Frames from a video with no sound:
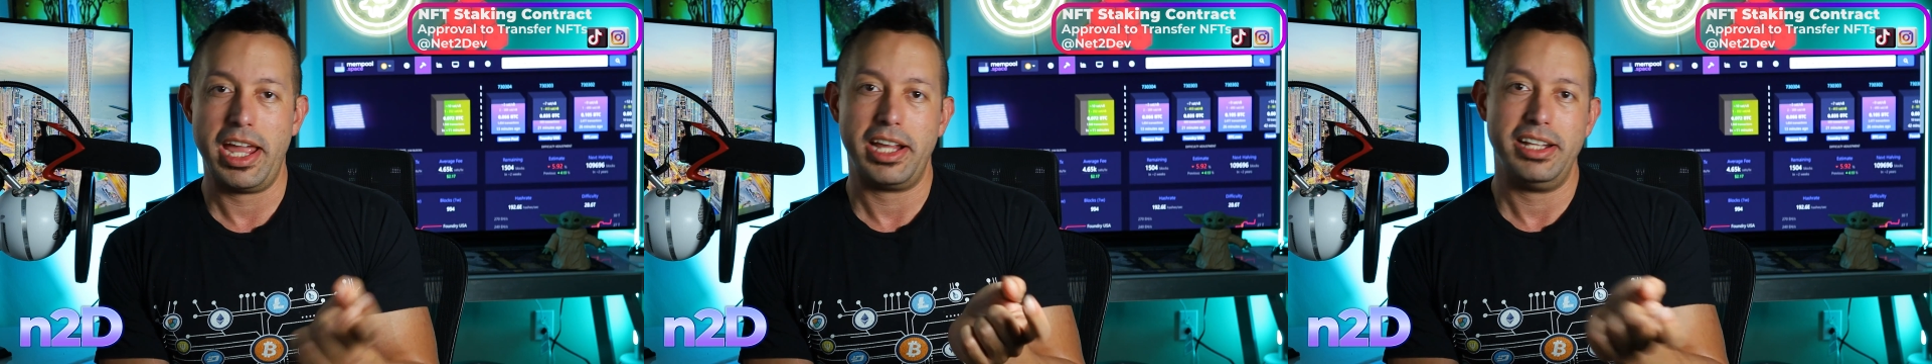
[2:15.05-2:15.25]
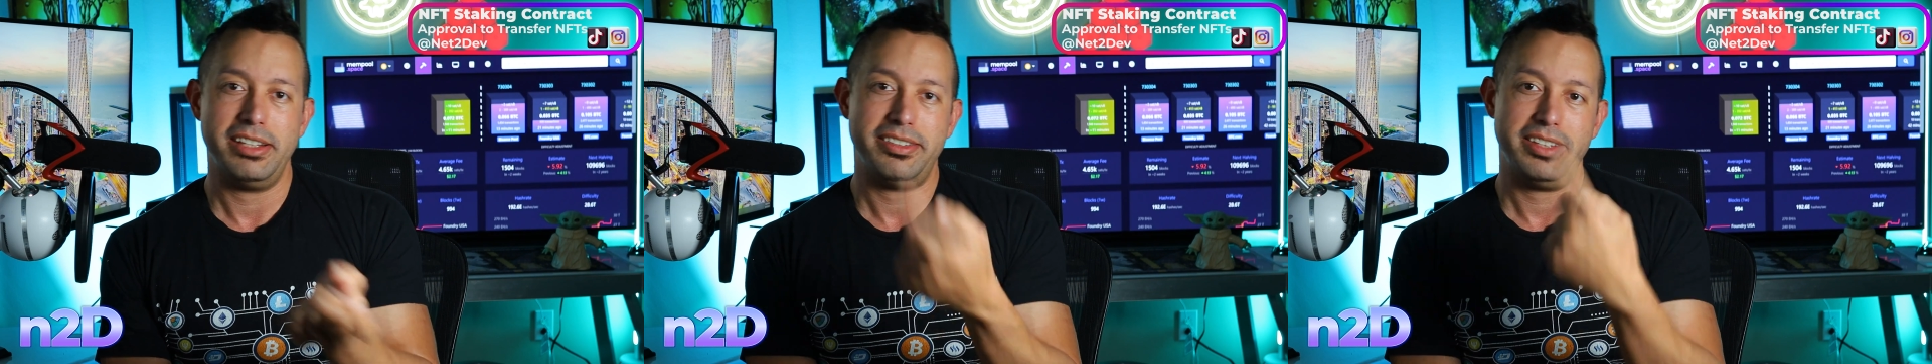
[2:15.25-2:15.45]

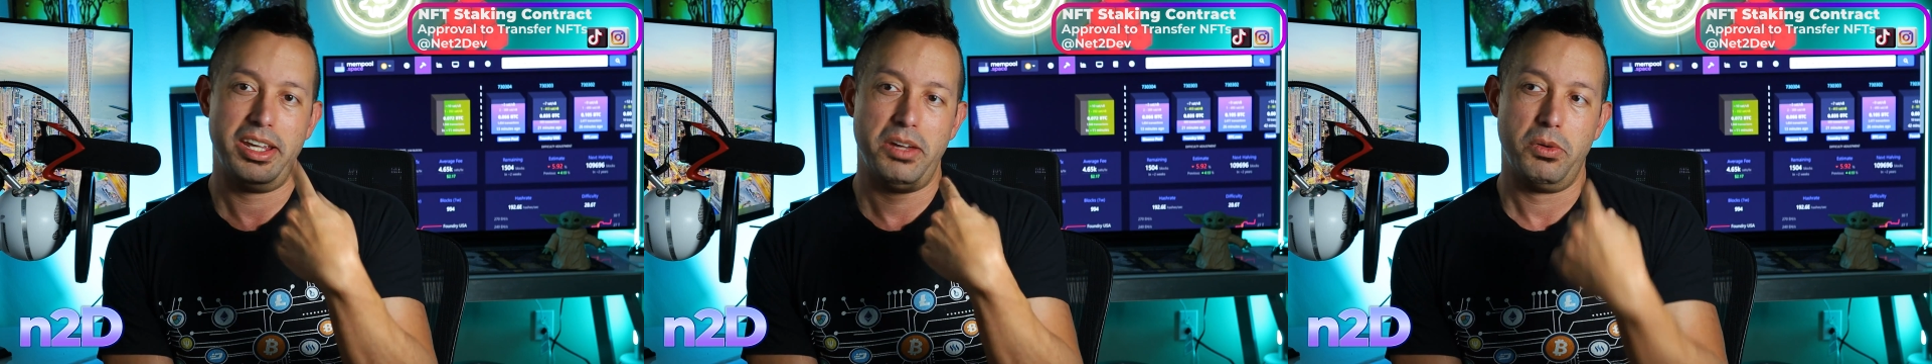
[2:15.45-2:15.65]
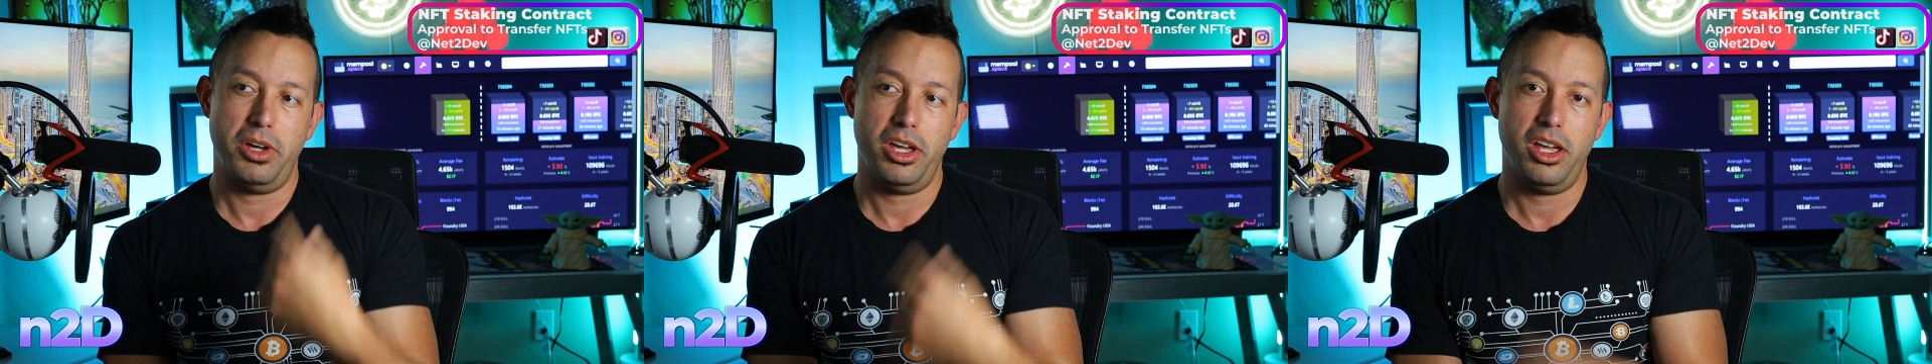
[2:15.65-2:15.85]
I can
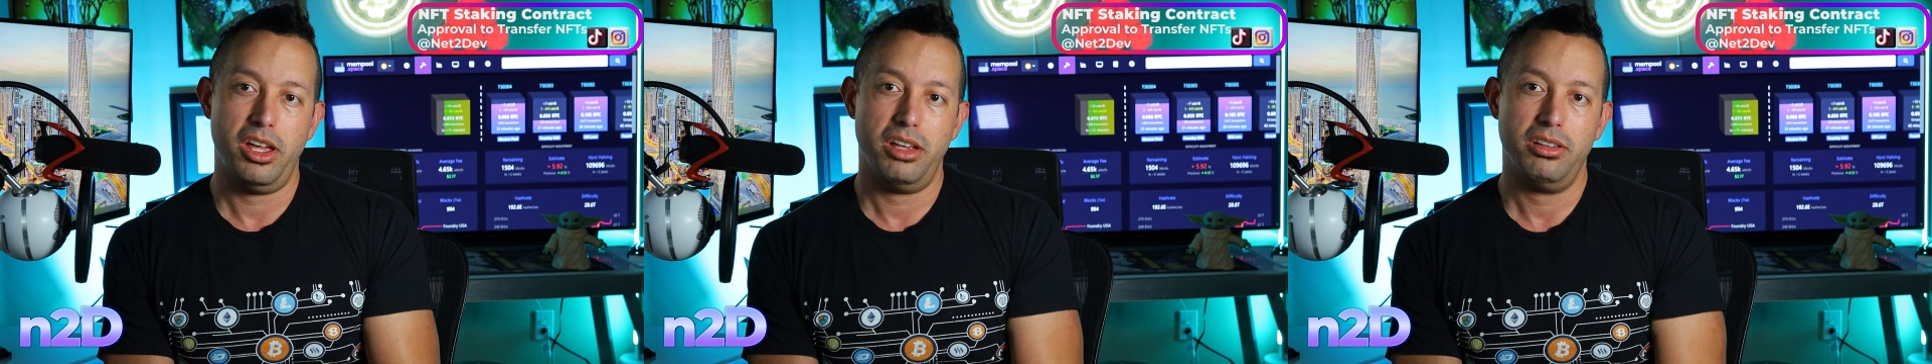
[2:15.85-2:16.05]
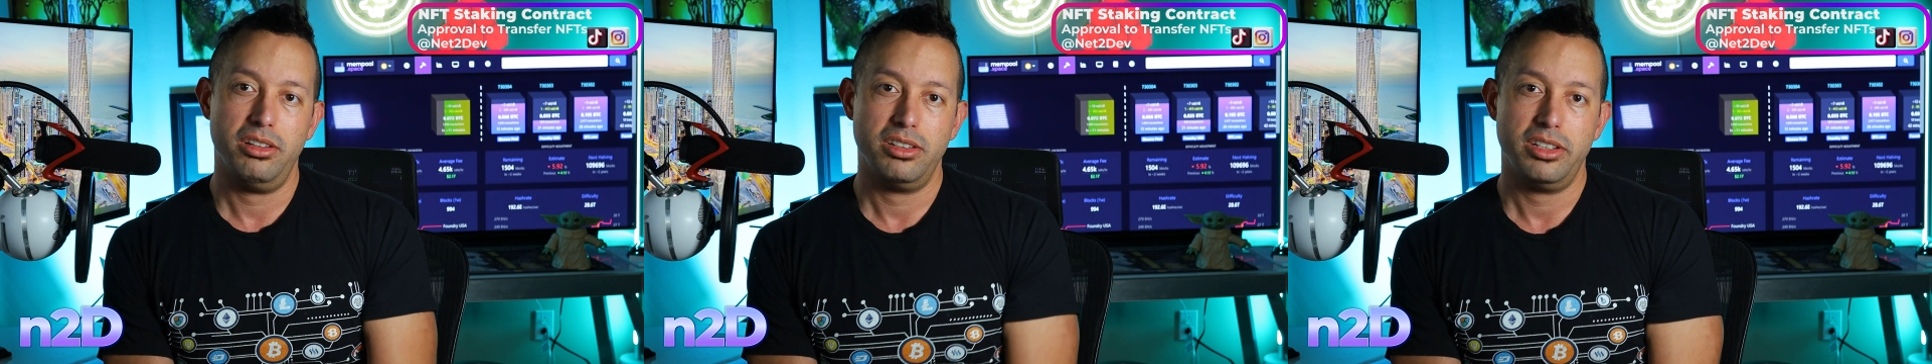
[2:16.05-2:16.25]
say,
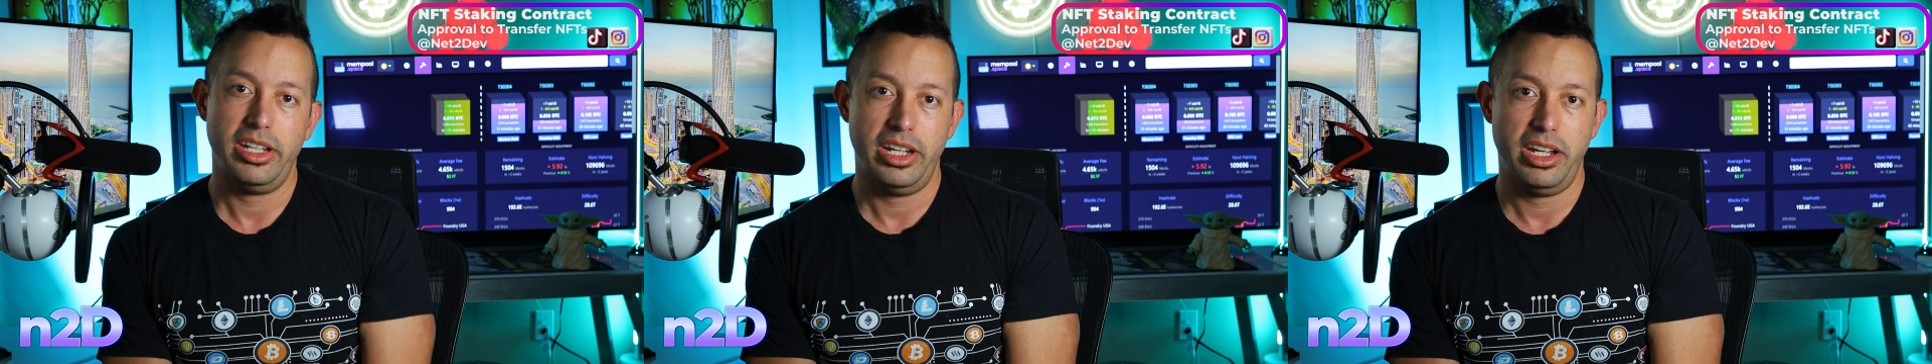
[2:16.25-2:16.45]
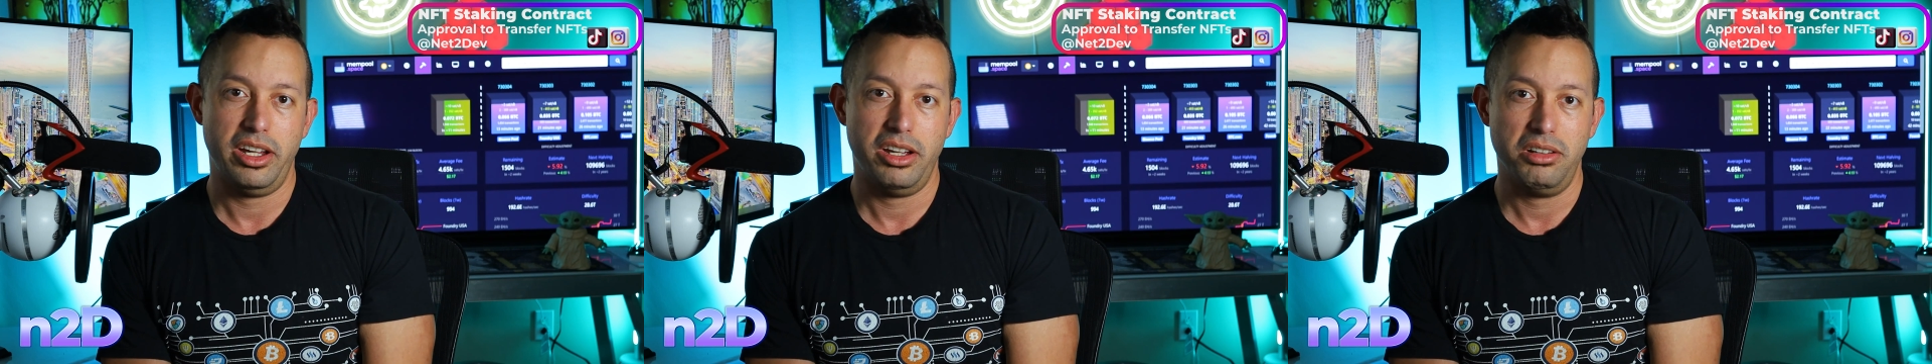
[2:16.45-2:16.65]
well,
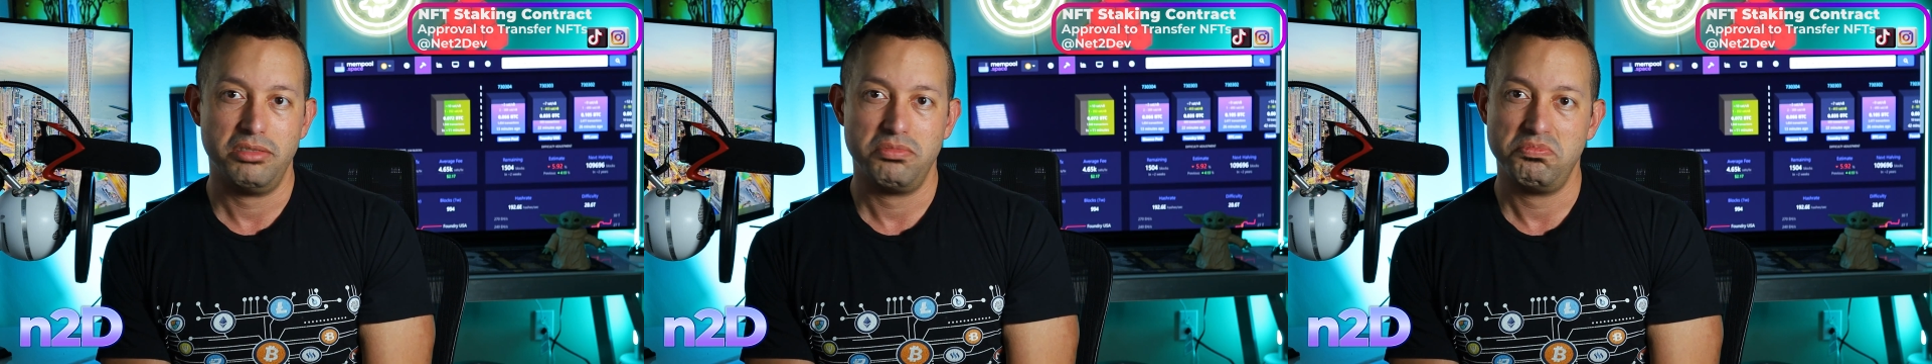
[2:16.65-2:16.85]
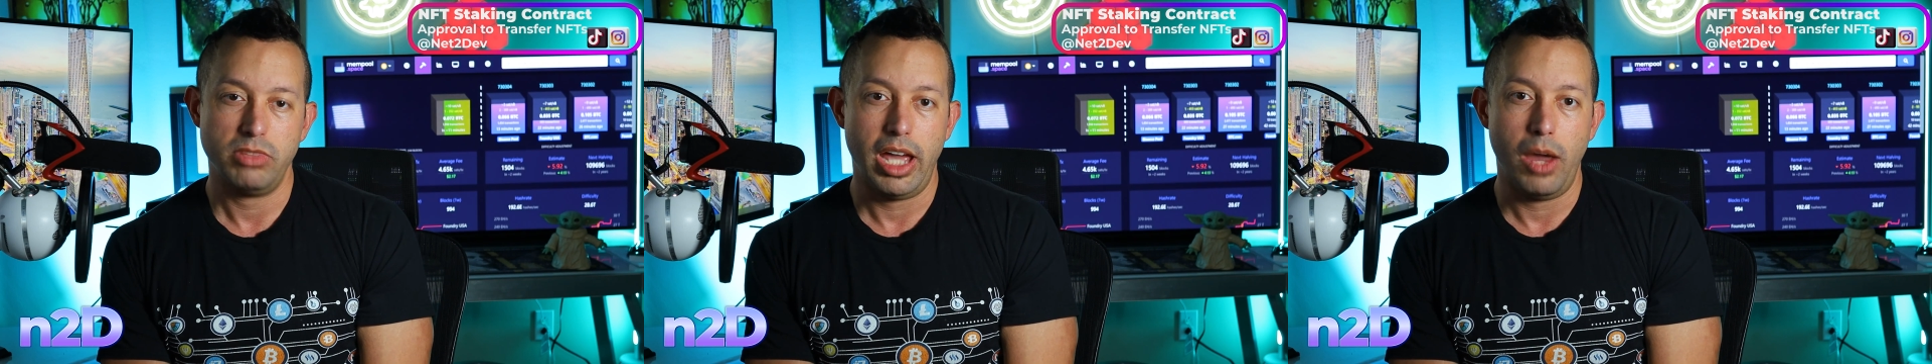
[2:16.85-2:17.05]
you know,